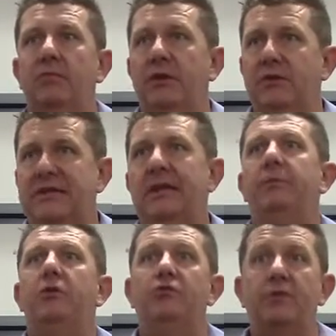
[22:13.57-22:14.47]
when you sleep
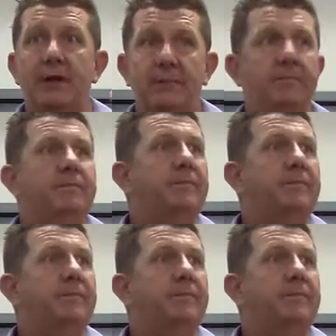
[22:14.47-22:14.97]
you dream